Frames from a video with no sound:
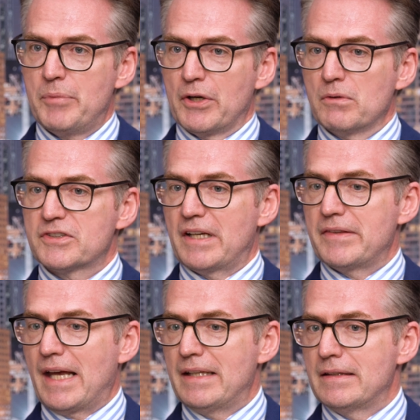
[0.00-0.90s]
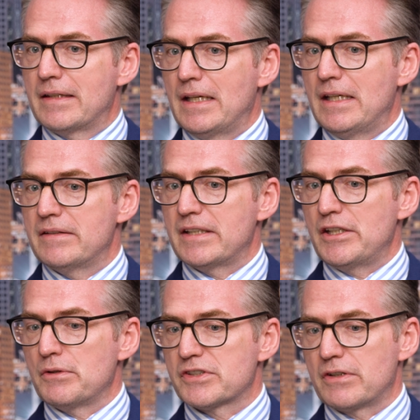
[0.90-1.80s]
but also then the, the
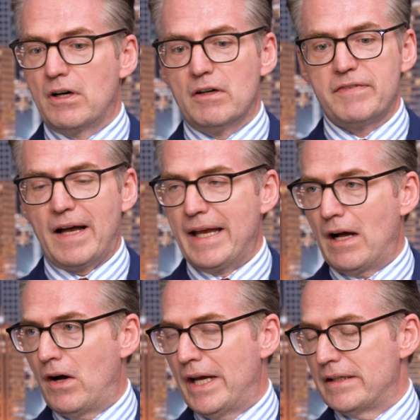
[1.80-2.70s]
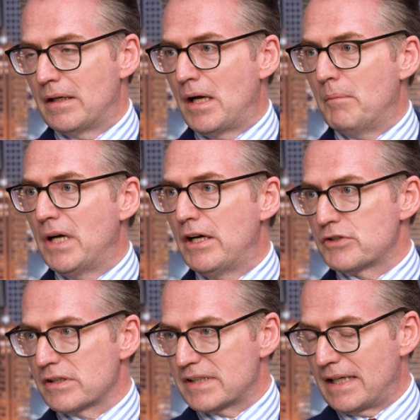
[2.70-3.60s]
use of AI and uh,
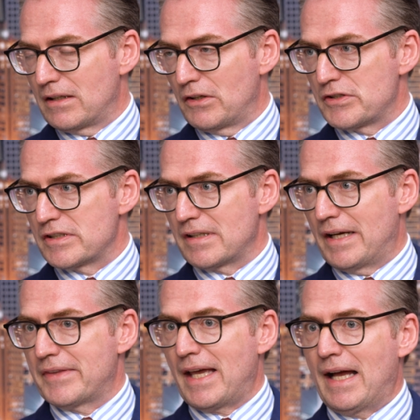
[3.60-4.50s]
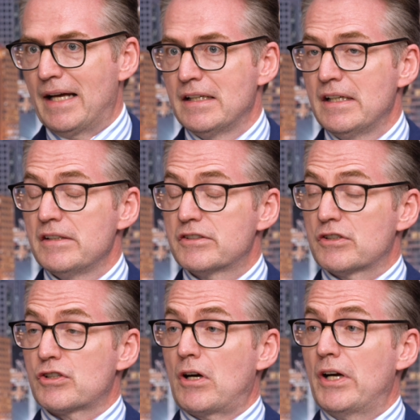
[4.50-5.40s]
emerging technologies like that
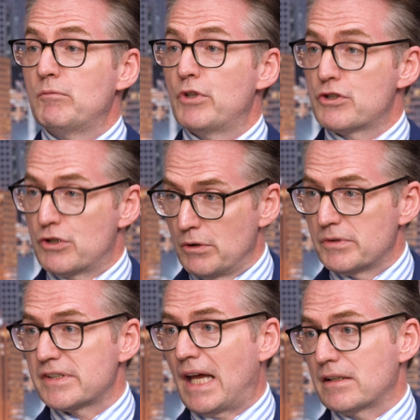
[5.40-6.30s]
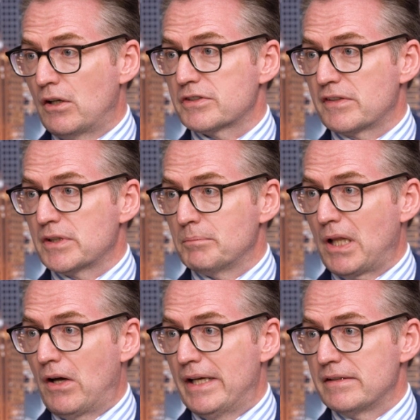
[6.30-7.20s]
to try and reduce that cost of
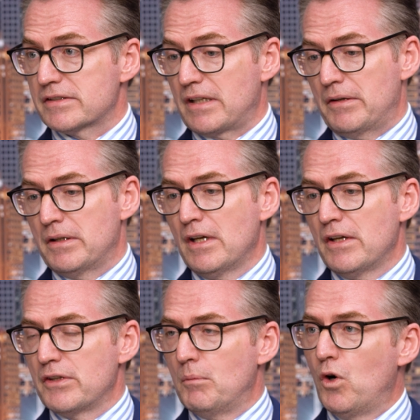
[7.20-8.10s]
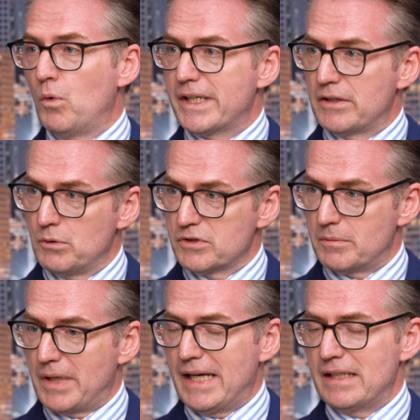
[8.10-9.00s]
compliance. So the more we can
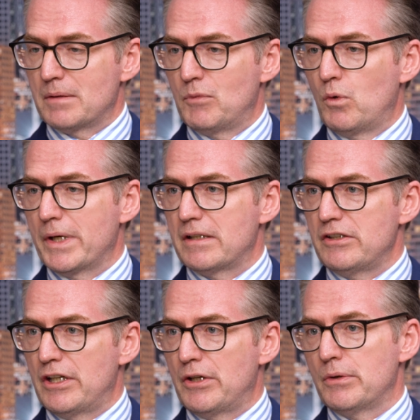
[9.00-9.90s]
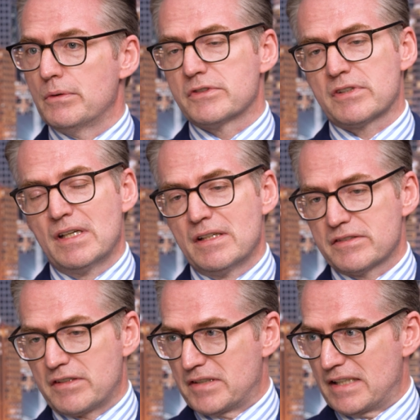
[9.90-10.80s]
automate, the more we can use
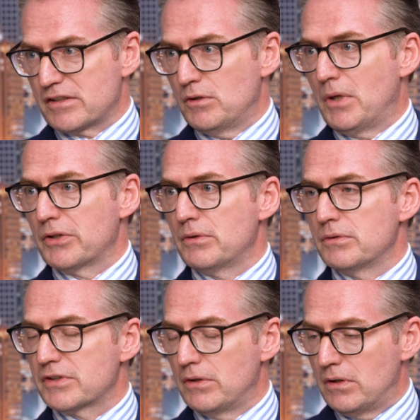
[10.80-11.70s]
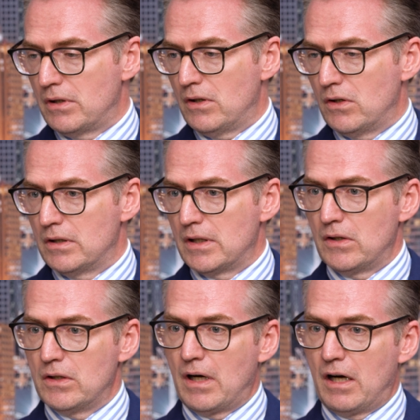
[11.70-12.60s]
statistical models or, or,
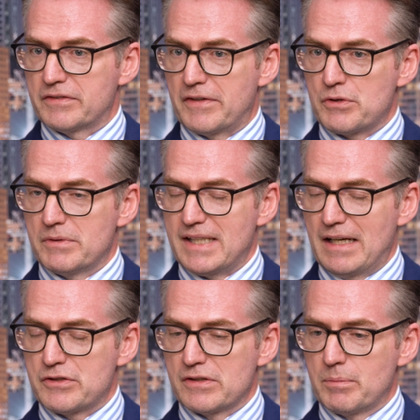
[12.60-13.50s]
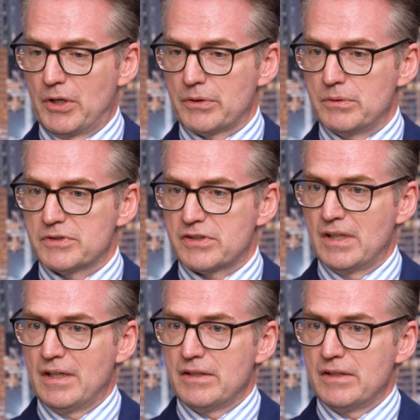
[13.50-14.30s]
or artificial intelligence models